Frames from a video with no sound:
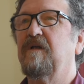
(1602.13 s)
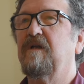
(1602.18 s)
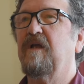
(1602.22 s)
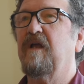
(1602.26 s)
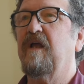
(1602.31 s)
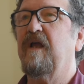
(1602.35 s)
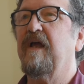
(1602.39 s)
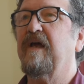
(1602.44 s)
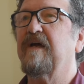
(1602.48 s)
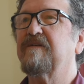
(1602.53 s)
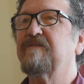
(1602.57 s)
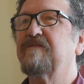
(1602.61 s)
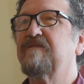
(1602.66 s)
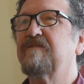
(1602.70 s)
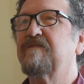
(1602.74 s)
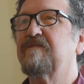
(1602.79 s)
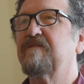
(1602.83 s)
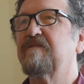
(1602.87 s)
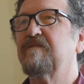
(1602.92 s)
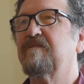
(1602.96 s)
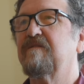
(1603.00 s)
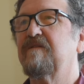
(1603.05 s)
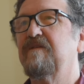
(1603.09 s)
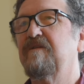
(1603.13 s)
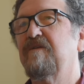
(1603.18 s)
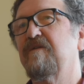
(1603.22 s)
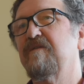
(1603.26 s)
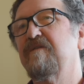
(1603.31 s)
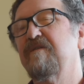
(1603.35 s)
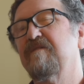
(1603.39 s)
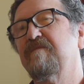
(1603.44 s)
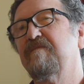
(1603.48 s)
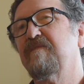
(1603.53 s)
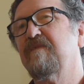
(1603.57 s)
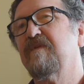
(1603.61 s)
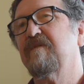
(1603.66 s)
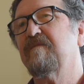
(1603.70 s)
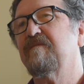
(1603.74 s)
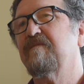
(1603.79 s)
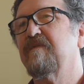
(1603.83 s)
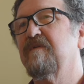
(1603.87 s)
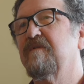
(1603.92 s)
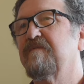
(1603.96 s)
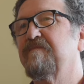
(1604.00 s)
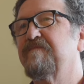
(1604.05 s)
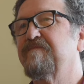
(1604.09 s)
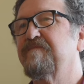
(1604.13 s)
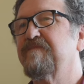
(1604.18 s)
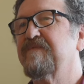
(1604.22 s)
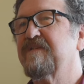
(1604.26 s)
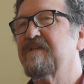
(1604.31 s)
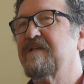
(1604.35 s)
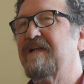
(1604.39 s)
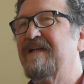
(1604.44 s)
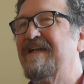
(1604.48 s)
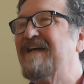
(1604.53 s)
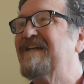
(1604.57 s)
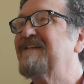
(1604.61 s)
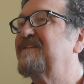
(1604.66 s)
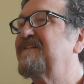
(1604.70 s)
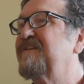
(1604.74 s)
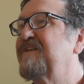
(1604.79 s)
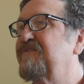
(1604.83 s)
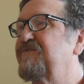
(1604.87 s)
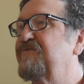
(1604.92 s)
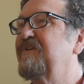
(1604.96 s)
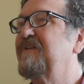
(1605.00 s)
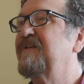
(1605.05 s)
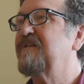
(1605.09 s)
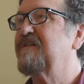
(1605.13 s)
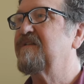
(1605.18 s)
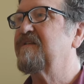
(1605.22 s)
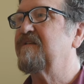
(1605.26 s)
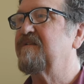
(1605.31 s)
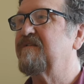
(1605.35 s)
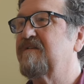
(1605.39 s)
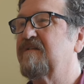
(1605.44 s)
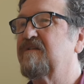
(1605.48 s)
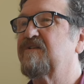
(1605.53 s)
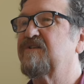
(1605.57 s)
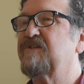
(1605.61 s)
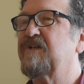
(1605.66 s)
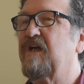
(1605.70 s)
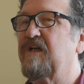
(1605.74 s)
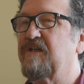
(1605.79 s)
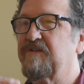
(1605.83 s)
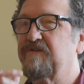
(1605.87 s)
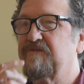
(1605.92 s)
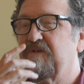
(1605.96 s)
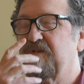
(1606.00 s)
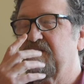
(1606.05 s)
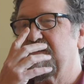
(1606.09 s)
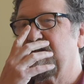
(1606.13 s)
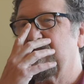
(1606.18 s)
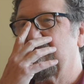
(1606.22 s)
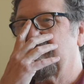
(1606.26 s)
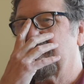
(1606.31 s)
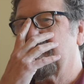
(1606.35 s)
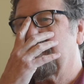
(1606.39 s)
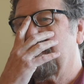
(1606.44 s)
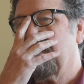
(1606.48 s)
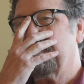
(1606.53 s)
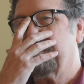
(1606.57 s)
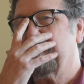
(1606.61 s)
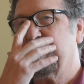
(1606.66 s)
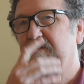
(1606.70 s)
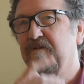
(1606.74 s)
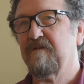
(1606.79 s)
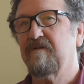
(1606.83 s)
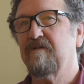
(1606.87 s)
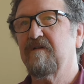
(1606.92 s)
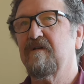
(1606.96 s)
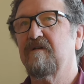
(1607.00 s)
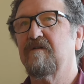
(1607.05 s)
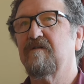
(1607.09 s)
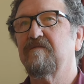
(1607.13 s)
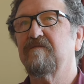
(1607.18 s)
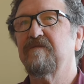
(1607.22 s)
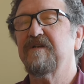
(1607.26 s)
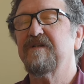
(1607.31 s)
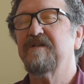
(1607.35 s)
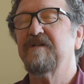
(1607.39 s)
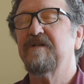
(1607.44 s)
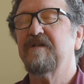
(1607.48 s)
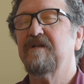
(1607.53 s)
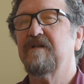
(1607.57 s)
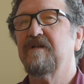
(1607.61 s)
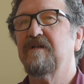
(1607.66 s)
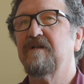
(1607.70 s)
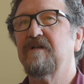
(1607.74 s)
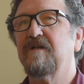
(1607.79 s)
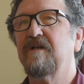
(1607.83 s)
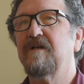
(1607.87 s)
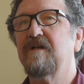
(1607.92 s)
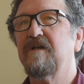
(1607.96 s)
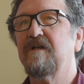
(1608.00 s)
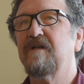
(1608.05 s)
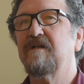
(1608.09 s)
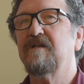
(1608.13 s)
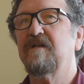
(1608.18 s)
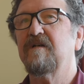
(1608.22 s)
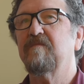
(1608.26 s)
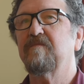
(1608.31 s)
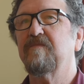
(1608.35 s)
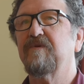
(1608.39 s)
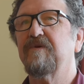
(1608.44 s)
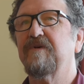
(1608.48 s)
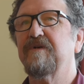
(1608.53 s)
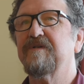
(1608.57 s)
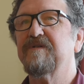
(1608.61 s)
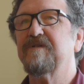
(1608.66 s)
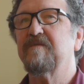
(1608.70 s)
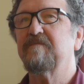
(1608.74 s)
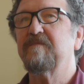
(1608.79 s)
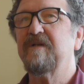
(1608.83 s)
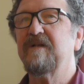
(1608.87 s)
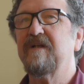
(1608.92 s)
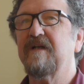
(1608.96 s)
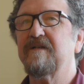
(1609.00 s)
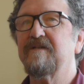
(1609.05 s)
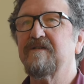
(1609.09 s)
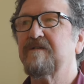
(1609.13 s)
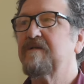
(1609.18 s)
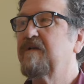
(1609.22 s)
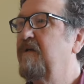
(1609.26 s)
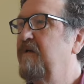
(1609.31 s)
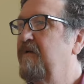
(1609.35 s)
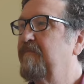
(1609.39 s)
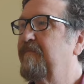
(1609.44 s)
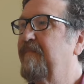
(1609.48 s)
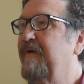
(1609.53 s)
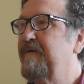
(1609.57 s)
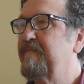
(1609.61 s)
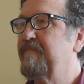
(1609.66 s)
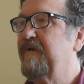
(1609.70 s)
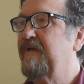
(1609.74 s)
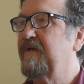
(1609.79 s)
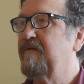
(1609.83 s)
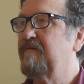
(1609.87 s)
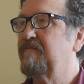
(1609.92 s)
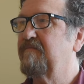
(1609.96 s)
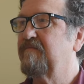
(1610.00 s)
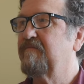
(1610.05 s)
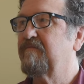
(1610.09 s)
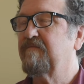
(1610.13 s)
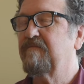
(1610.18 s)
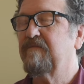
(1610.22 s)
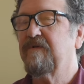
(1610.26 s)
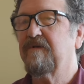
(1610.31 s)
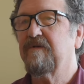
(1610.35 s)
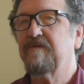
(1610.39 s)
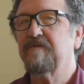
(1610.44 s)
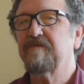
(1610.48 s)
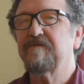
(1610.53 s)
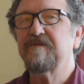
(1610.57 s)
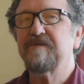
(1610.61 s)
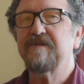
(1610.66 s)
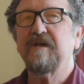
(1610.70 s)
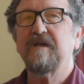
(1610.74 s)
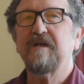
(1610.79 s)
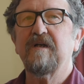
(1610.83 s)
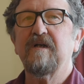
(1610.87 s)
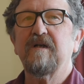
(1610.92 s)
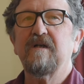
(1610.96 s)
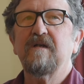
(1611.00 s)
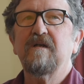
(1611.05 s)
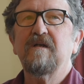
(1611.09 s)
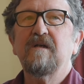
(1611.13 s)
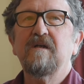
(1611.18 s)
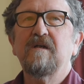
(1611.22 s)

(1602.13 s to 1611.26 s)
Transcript: As the scholastic treatises, the Shastras and stuff that are written in Indian Buddhism, and that's my main, study.